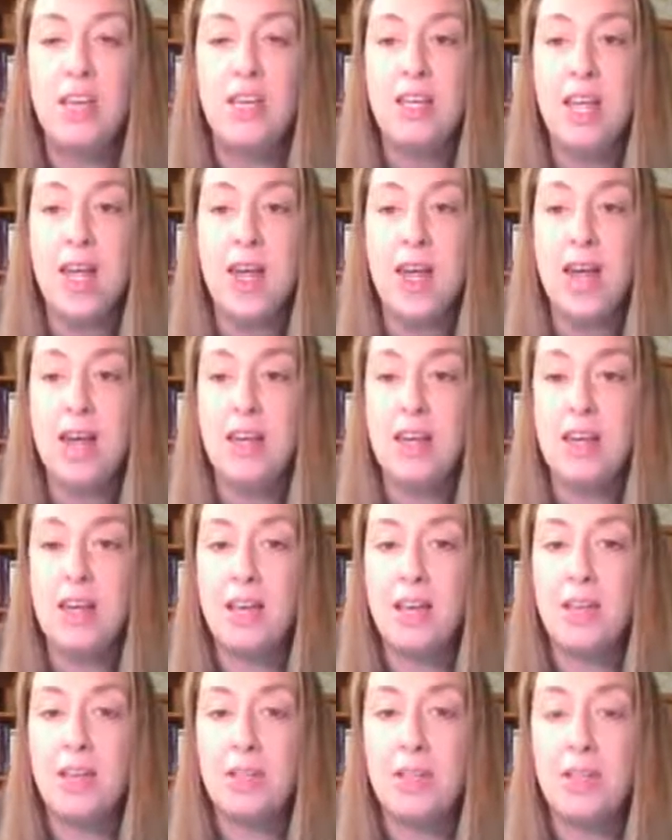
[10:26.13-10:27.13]

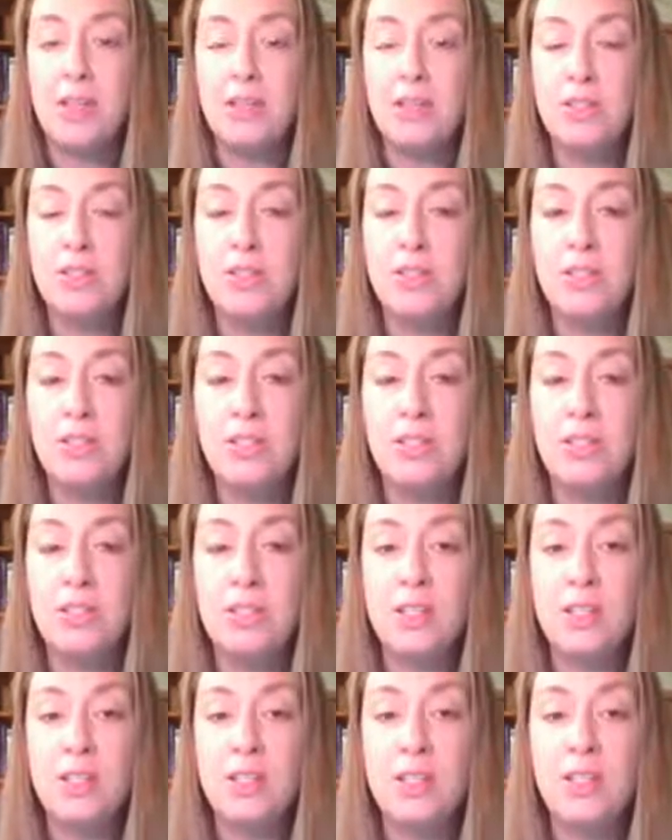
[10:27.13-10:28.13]
Yeah,
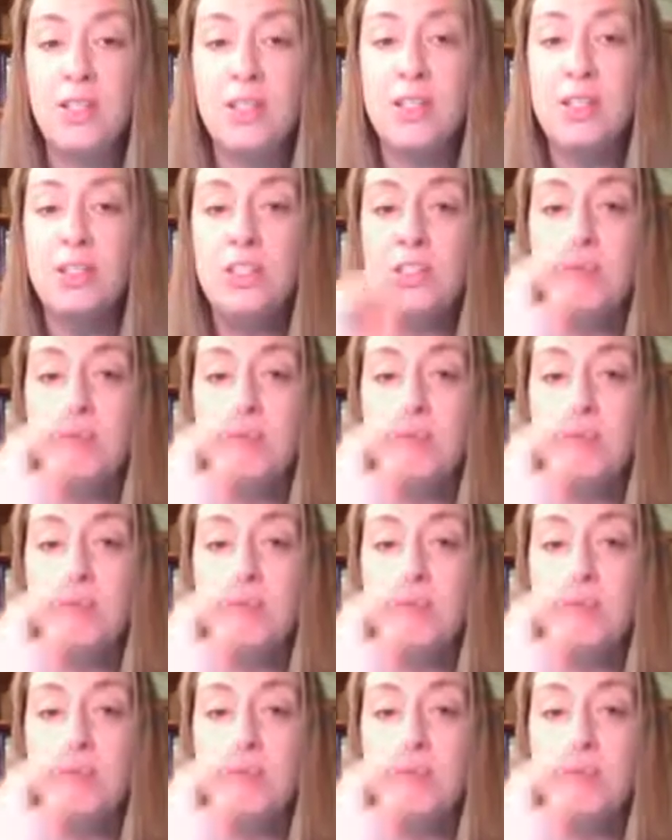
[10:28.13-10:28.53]
you